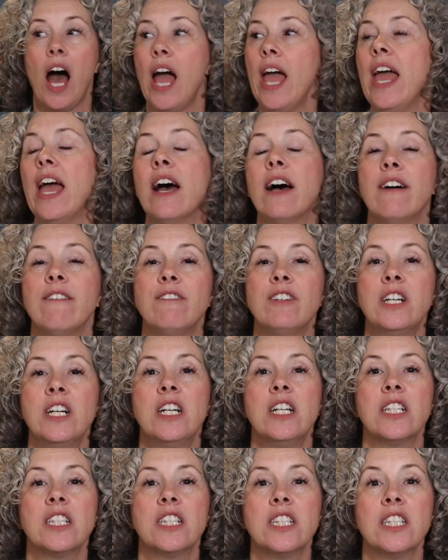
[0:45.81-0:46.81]
I have
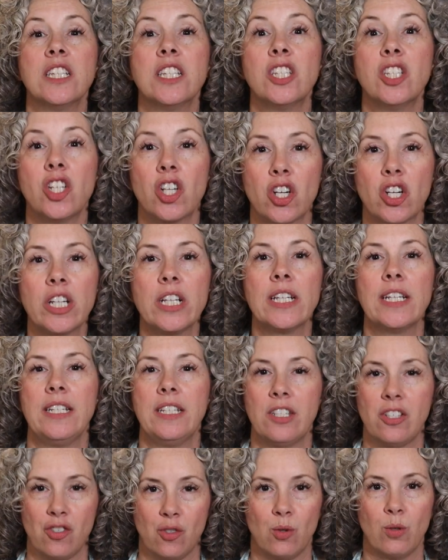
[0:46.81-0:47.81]
literally
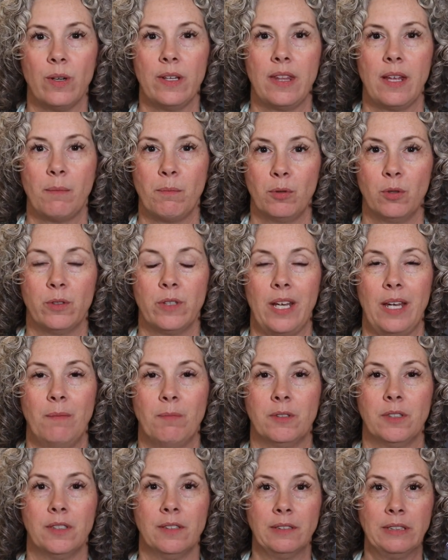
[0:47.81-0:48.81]
destroyed that pool
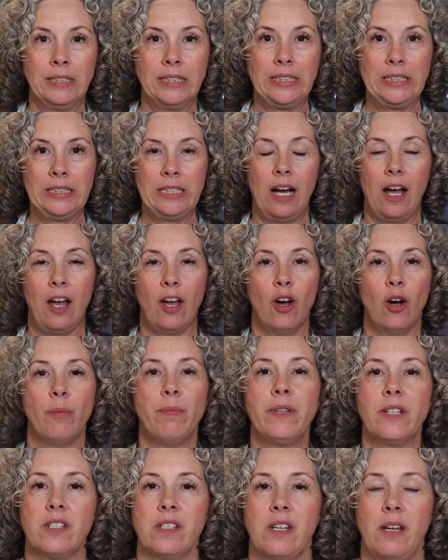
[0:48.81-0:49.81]
table. I
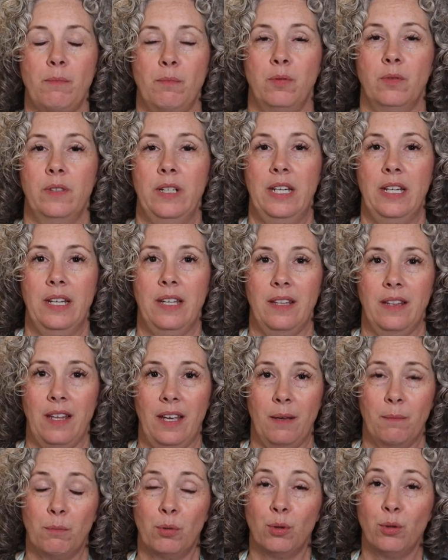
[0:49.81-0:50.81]
hope there's not any
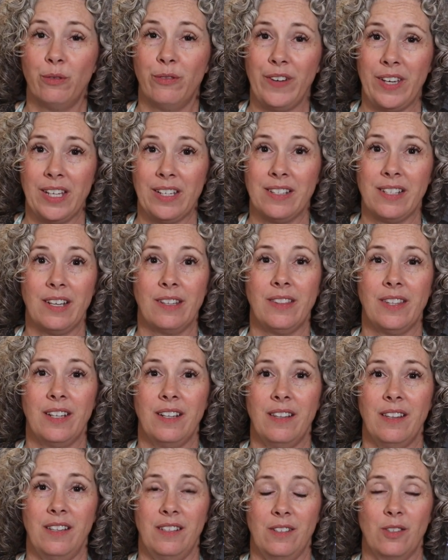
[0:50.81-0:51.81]
like pool fans out
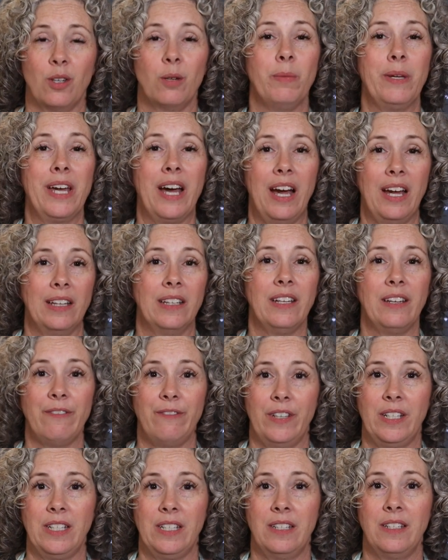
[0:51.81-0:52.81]
there that's going to be highly
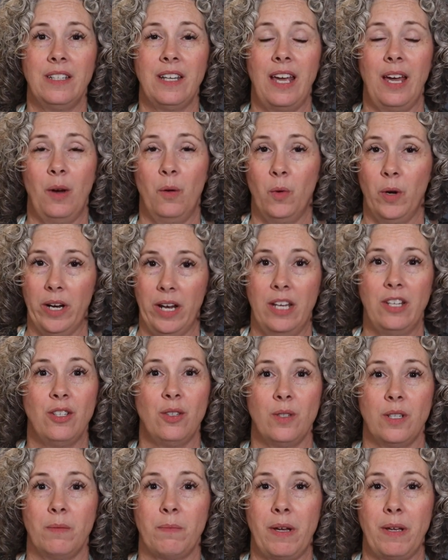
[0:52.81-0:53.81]
offended at what I
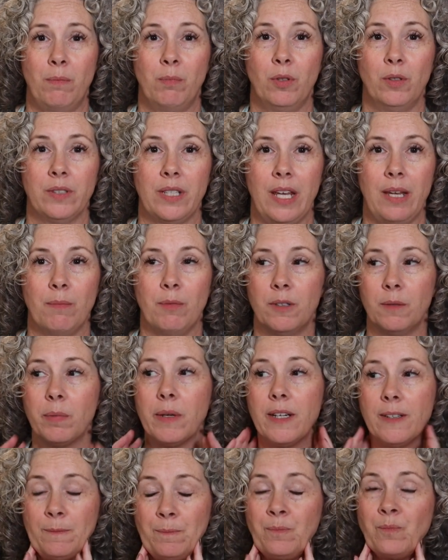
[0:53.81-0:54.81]
do to my pool table,
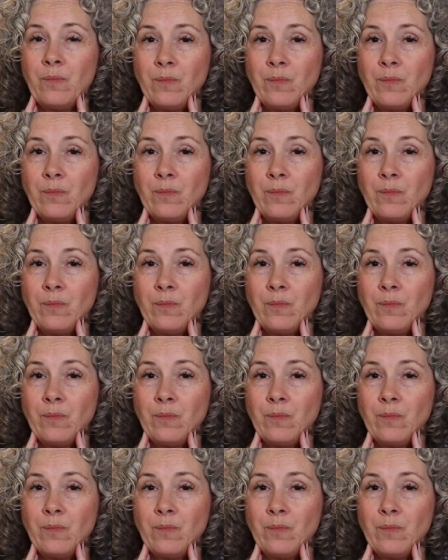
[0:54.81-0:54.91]
but